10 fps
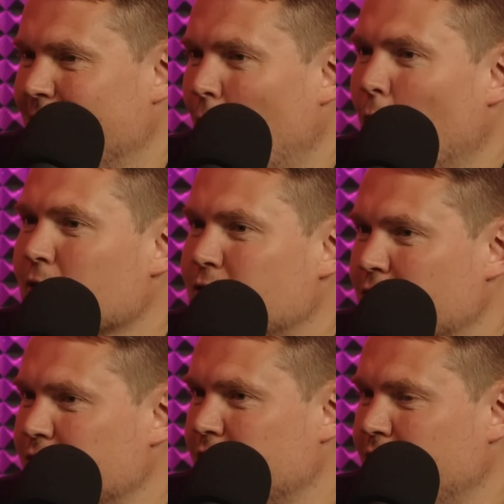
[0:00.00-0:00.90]
to be all
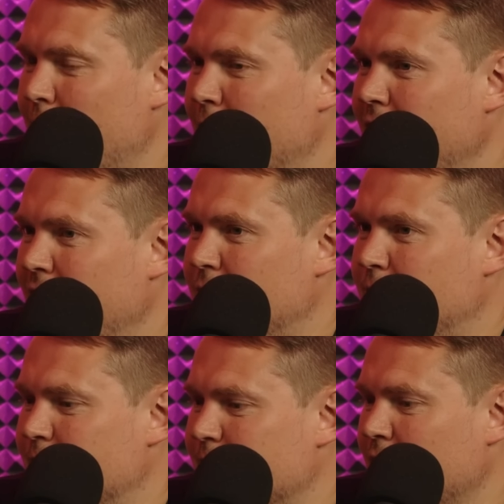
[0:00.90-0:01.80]
sorts of stuff happening. It's
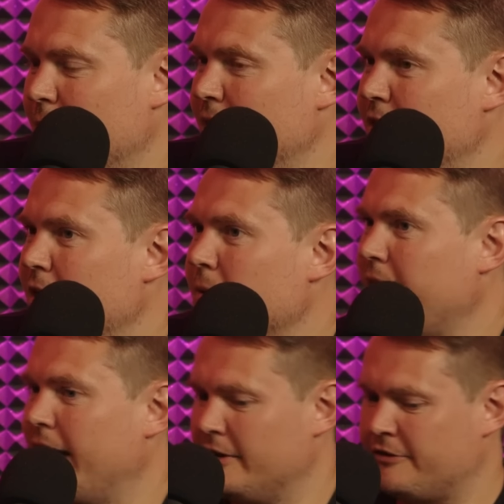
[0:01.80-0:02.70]
going to be the
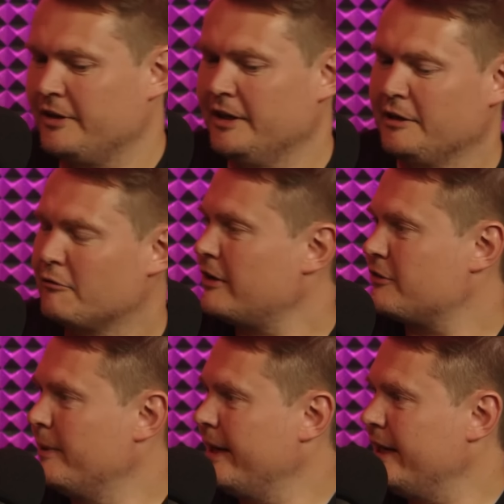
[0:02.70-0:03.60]
UK's
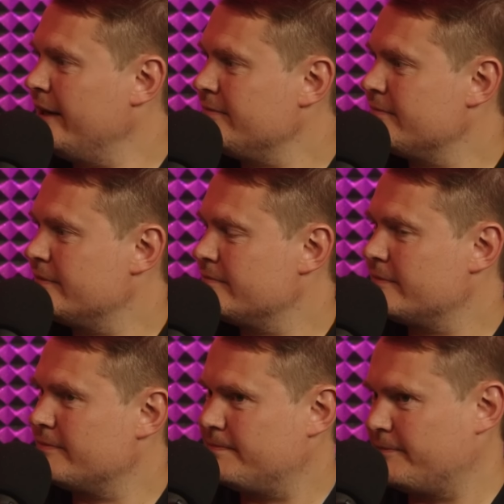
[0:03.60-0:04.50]
WrestleMania
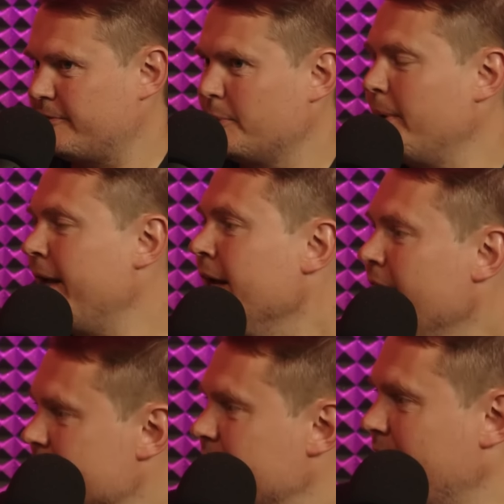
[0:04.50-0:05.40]
for a bit,
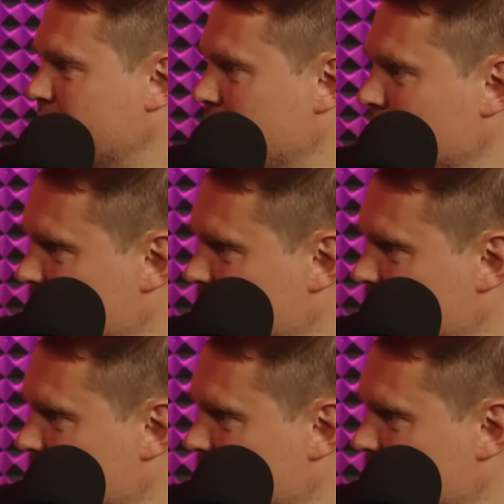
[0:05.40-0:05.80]
and then next year